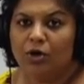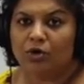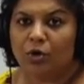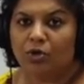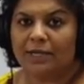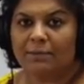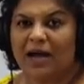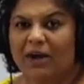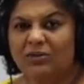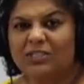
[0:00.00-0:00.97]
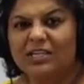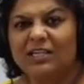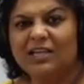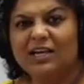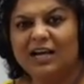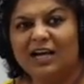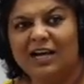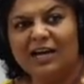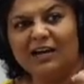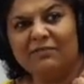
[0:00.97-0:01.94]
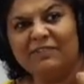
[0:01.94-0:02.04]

wrote about uh,